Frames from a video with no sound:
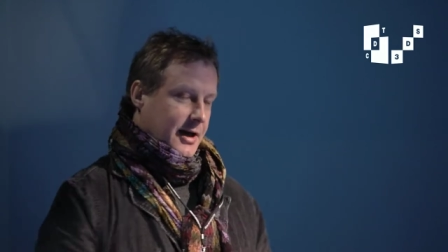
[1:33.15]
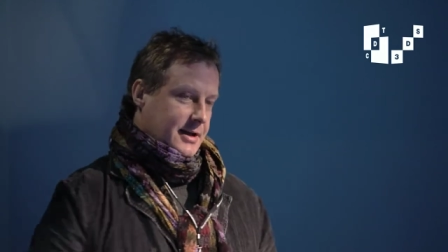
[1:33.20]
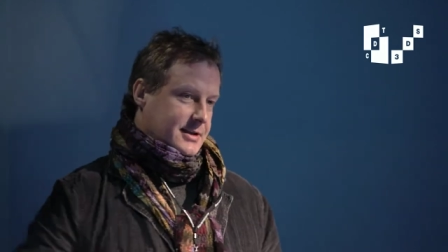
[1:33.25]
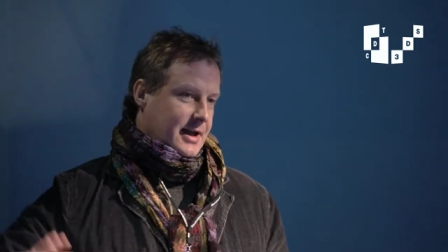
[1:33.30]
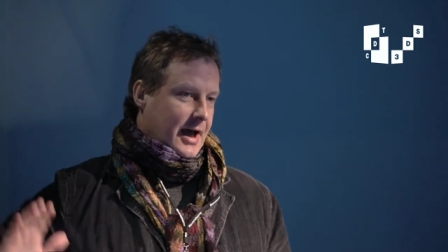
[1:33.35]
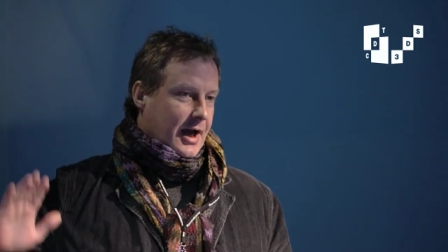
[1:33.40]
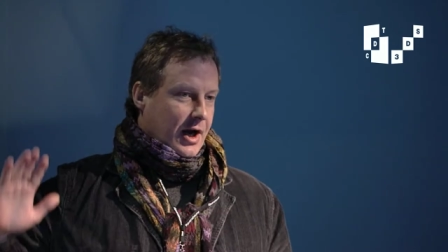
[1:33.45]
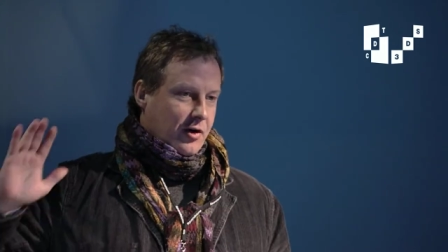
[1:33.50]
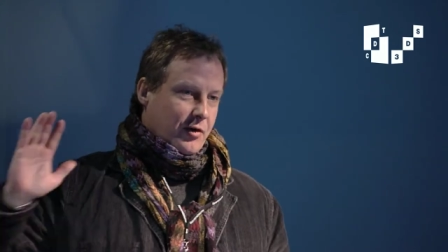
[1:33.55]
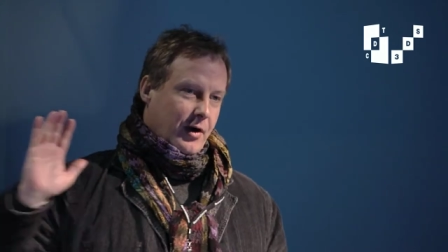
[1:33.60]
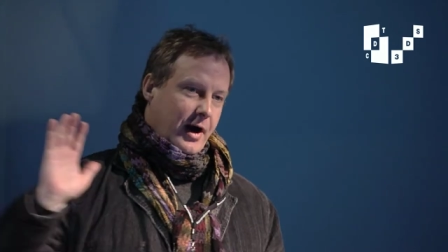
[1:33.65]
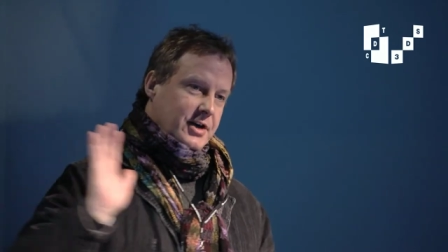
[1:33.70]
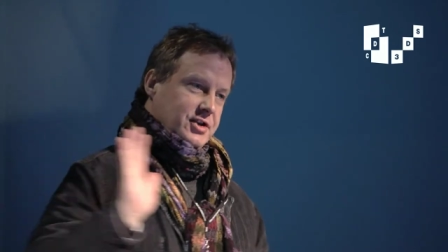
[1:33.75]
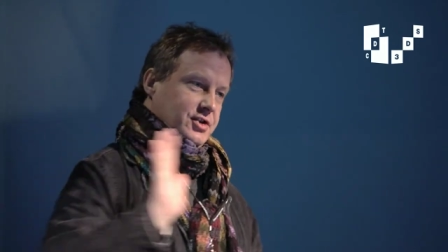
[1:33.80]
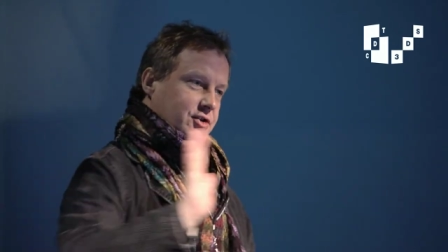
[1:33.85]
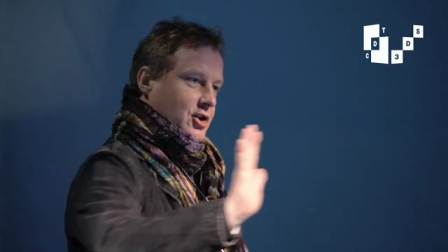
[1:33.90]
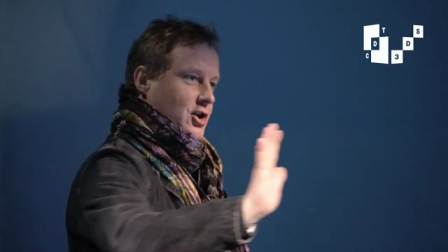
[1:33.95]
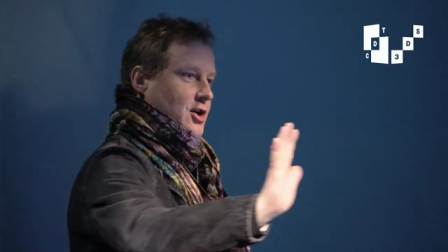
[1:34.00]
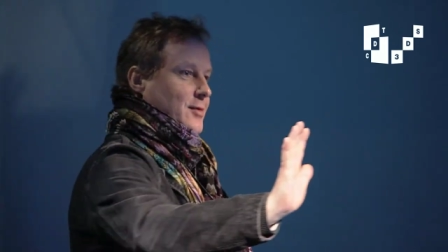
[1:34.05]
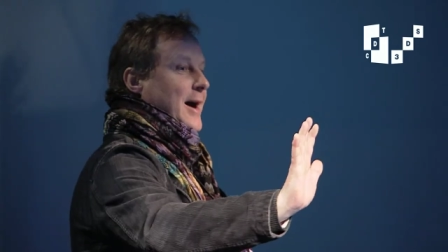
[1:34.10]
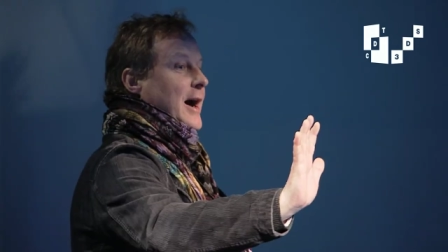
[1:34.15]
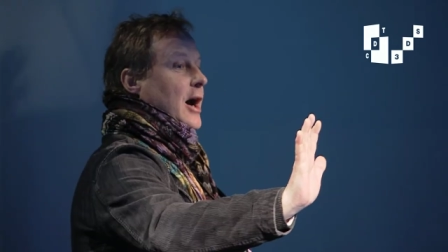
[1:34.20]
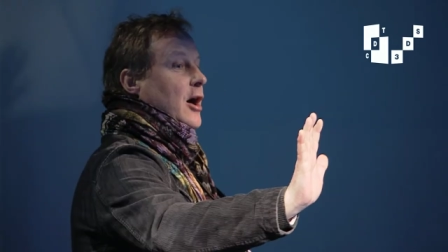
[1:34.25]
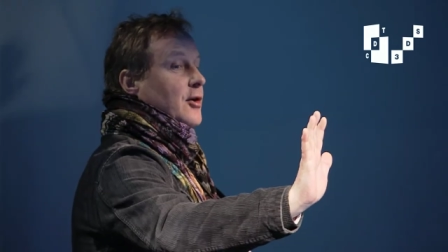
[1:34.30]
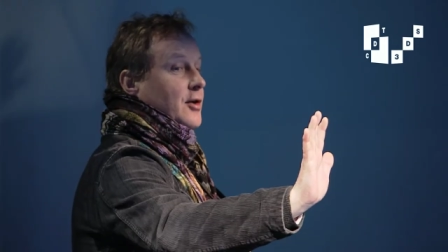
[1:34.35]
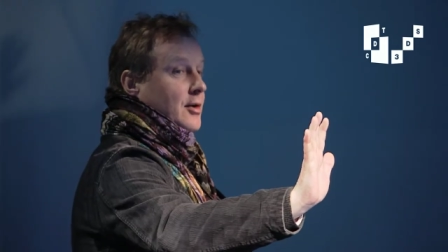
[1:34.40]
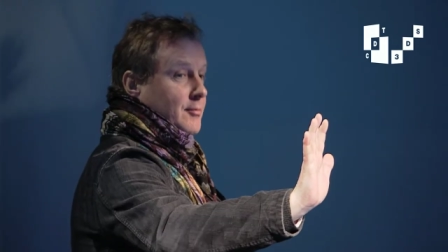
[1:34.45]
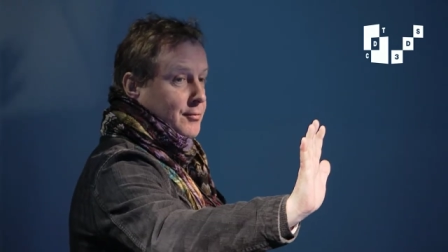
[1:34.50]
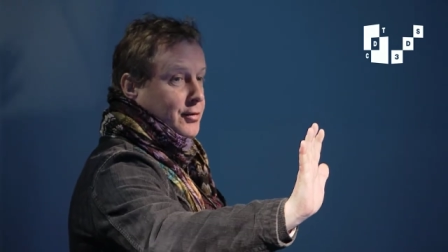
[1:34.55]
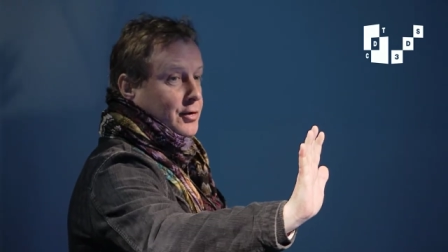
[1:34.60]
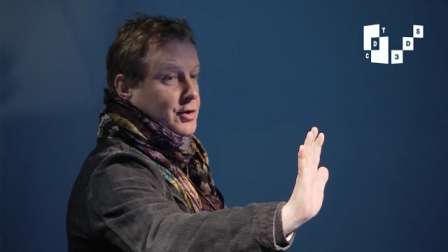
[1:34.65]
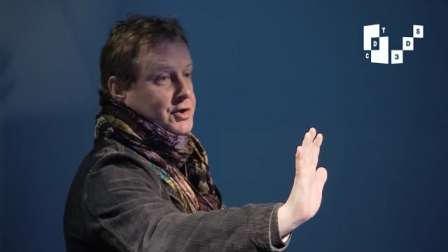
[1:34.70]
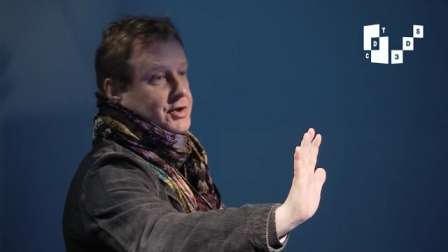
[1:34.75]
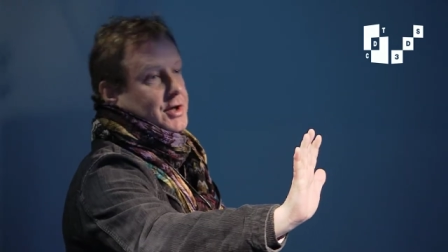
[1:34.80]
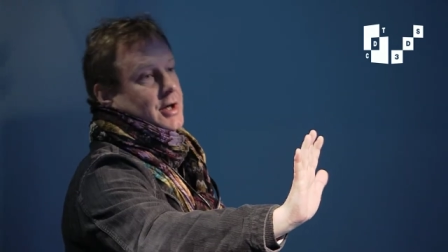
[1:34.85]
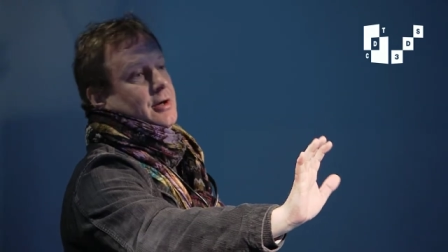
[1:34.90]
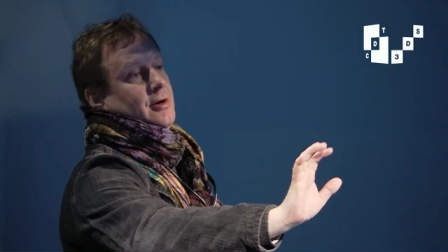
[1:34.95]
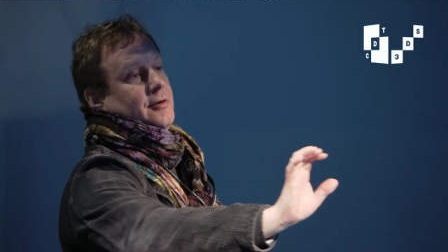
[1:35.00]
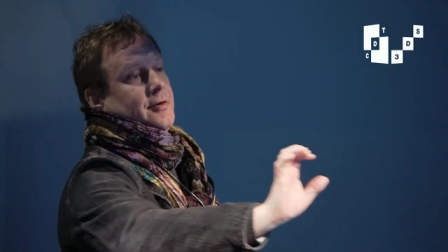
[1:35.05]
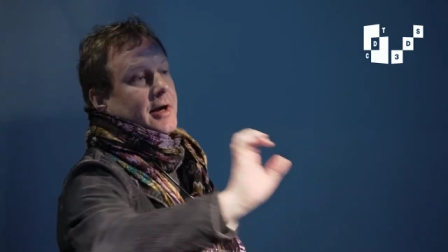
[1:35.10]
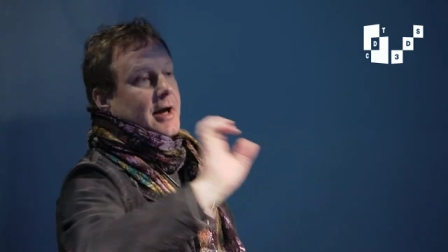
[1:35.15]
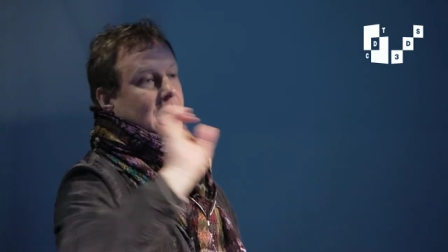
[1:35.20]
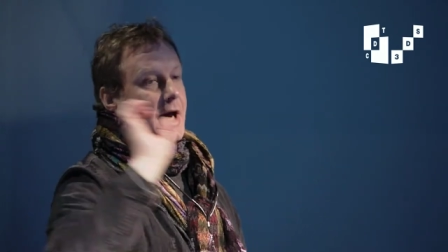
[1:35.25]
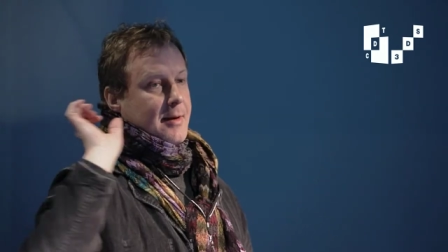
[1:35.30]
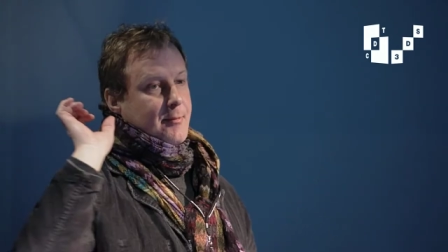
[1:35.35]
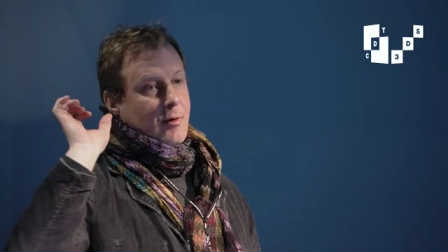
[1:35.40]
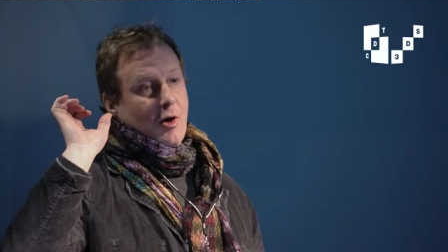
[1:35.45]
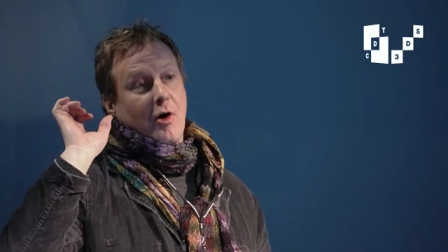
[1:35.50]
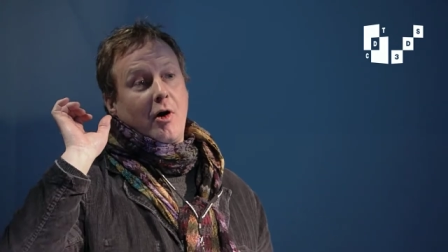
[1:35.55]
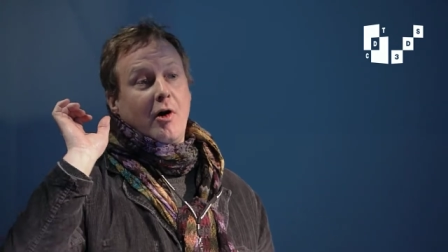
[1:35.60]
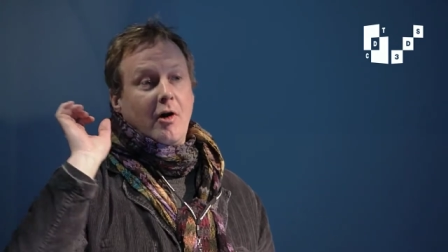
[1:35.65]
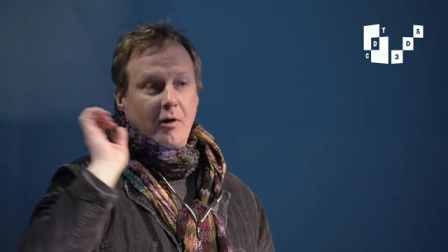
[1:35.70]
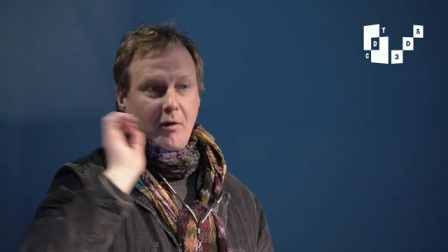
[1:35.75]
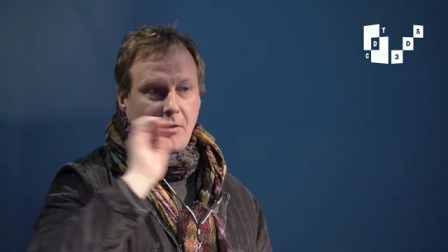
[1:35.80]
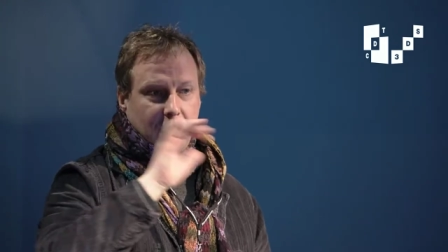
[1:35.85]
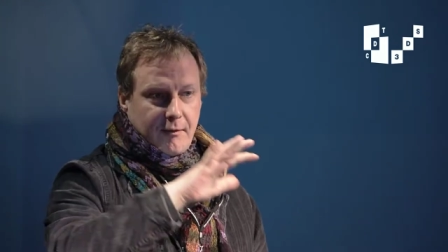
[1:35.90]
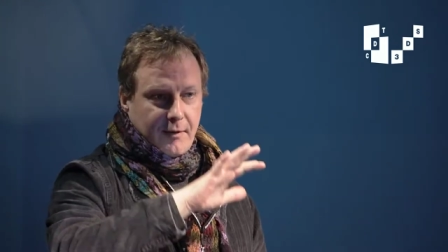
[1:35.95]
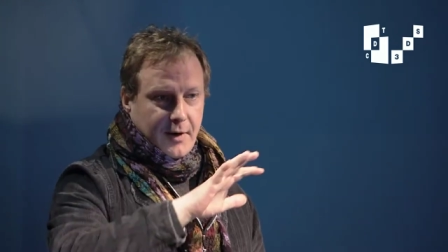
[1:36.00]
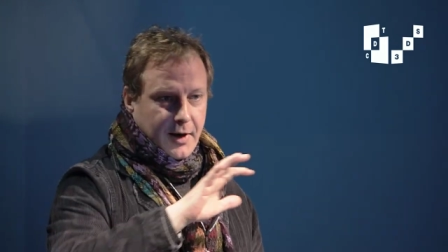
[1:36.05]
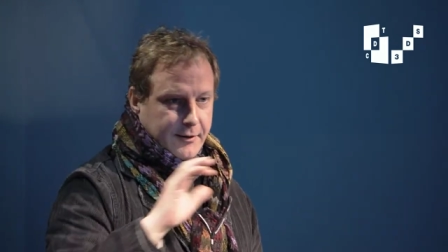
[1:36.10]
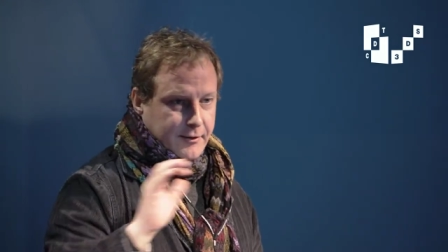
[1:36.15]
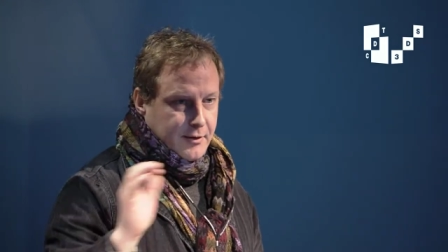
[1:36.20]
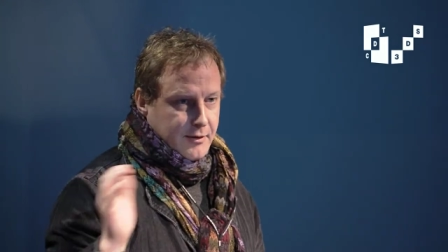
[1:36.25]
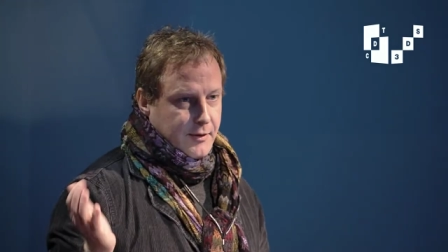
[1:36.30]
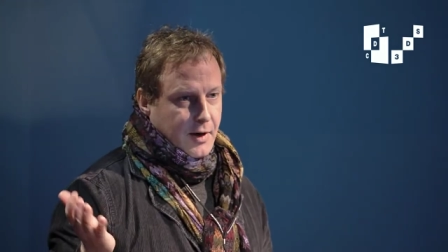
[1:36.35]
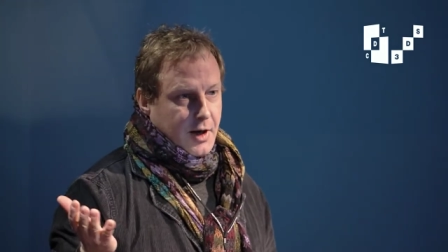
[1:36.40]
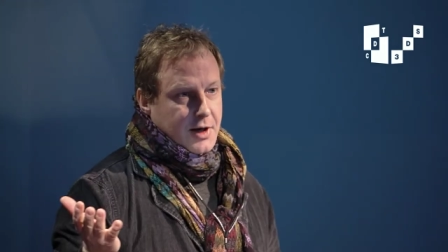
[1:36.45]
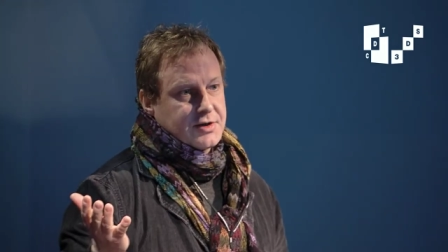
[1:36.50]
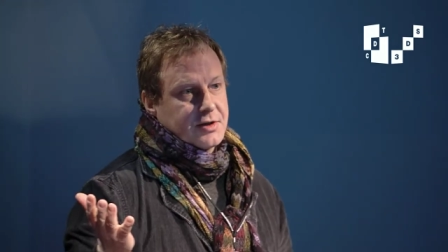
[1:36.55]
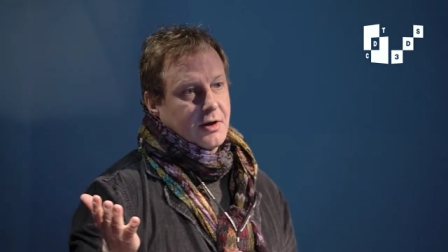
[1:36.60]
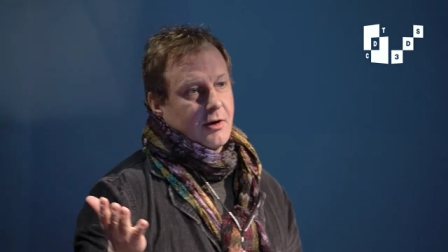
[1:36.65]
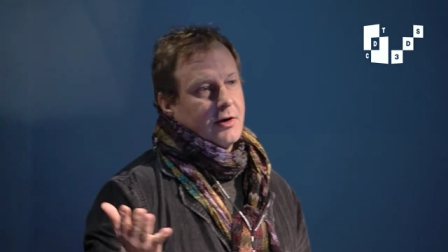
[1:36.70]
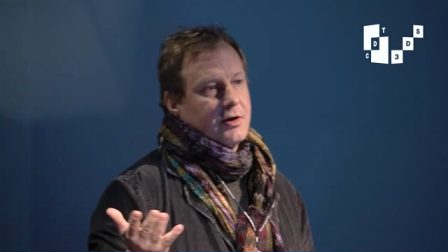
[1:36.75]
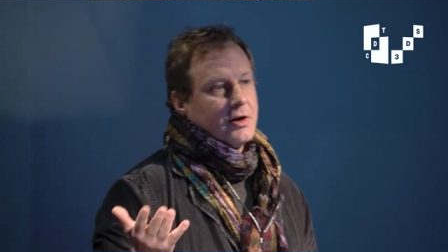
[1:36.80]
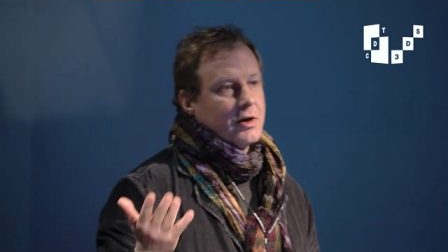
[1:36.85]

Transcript: as that crash zoom out and push in on the camera or vice versa.